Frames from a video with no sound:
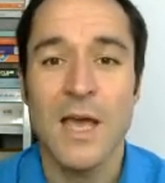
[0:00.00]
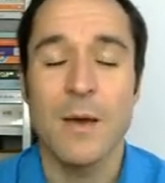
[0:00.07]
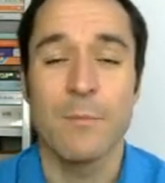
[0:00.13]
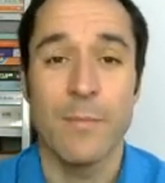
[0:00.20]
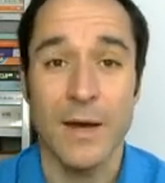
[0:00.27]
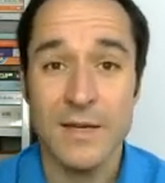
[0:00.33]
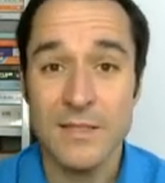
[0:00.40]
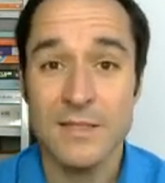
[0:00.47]

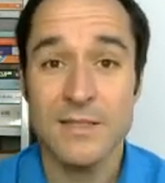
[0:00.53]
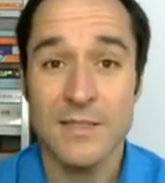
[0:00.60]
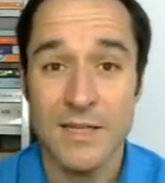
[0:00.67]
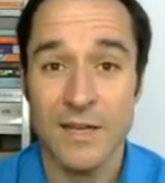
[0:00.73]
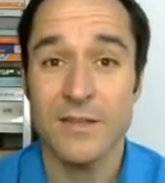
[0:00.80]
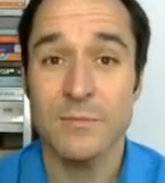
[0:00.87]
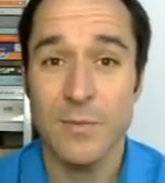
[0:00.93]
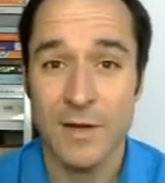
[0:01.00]
But the
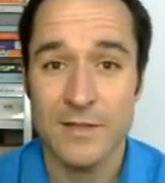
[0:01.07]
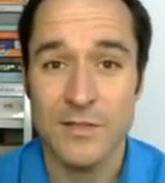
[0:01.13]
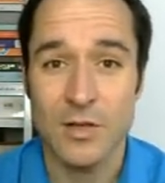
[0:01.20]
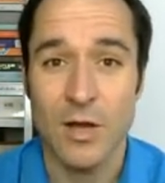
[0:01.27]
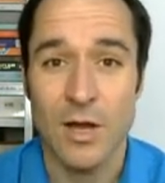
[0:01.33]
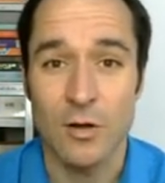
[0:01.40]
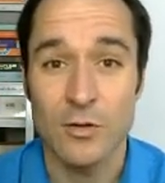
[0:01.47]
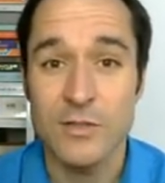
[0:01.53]
other parts
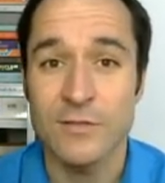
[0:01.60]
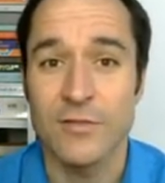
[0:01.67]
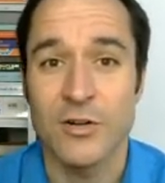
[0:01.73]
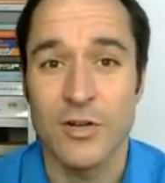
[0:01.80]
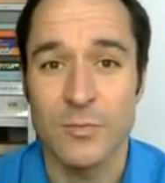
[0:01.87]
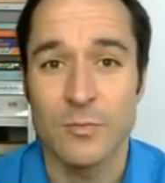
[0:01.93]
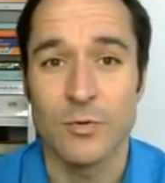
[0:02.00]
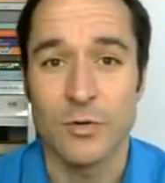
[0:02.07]
are also very
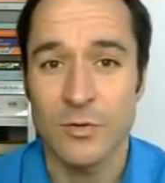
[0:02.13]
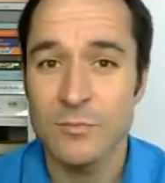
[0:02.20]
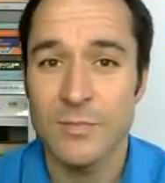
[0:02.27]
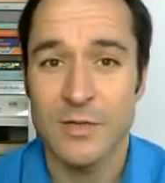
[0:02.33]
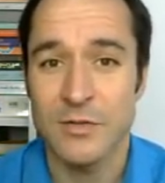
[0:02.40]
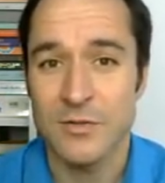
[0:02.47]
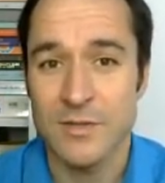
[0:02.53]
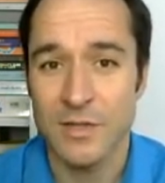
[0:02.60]
important
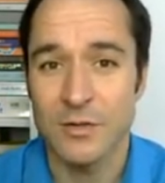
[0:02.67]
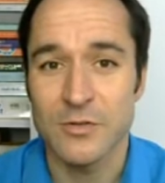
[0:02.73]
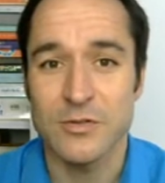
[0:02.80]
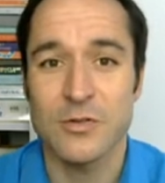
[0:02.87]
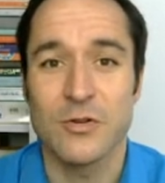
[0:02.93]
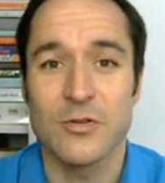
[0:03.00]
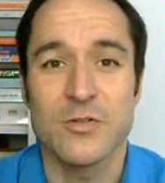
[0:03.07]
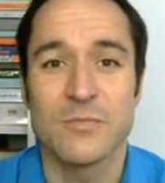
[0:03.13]
because they also
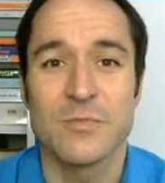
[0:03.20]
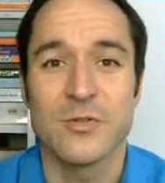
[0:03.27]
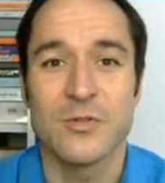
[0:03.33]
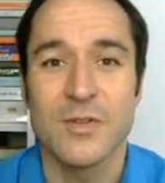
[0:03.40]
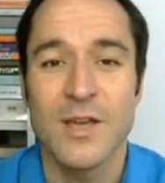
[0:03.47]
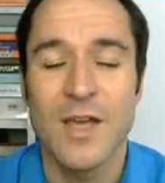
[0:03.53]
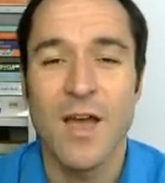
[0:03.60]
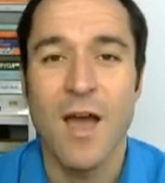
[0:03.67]
contribute
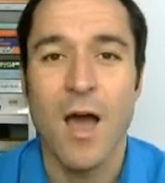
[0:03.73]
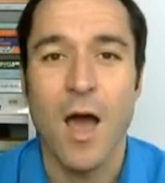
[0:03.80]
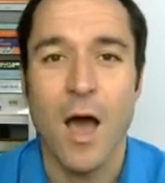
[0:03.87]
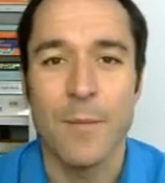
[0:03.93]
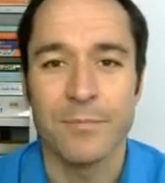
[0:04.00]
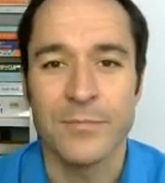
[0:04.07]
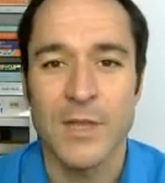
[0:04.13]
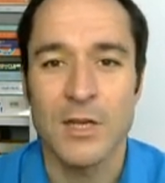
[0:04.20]

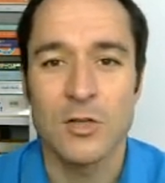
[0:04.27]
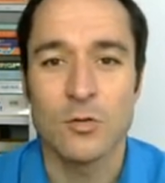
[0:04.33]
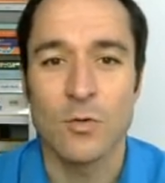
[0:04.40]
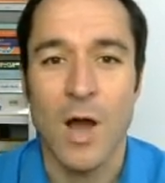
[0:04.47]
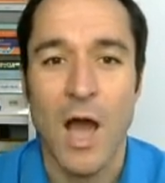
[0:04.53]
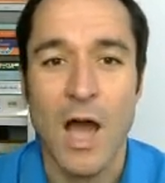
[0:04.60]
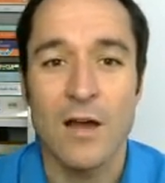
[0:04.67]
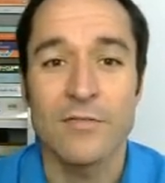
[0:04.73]
um, to
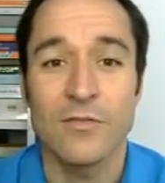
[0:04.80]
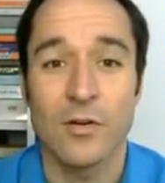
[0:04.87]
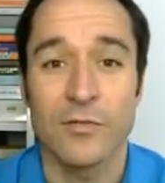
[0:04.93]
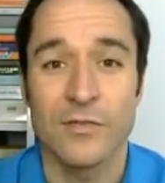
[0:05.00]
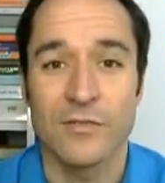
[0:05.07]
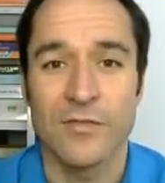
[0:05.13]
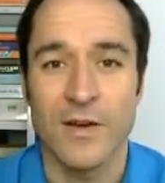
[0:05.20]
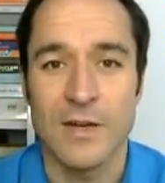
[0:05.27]
half of the
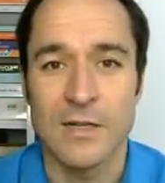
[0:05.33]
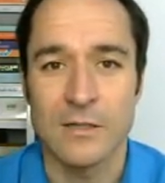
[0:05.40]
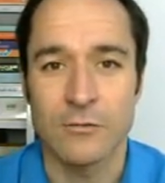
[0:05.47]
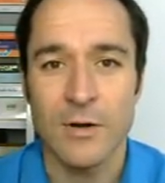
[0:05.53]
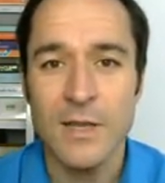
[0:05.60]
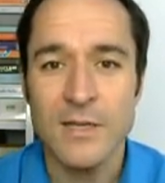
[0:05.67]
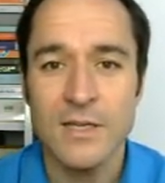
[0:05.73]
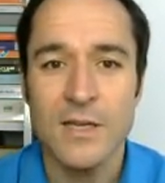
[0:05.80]
final
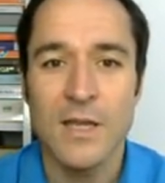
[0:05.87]
grade.